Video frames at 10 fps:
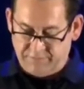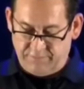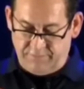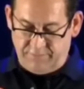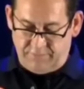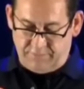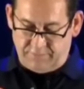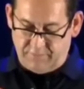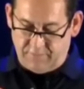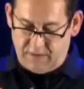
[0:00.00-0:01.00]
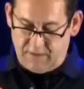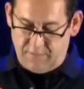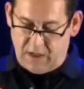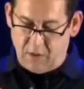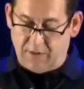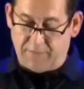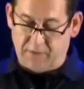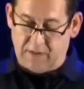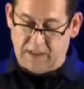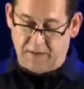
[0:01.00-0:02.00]
My
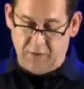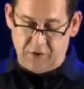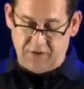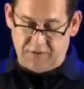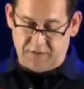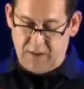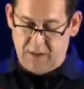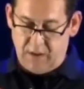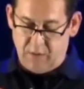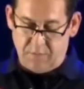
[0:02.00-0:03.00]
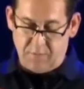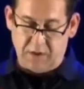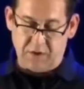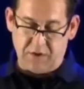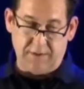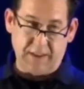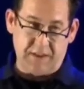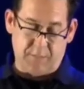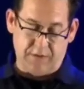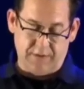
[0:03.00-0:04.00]
offered resolutions were much
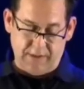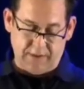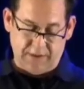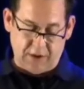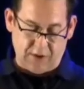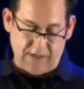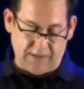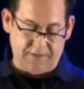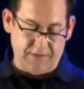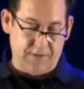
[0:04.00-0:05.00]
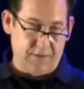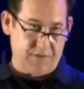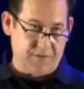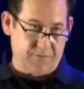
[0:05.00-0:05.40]
less politically correct than those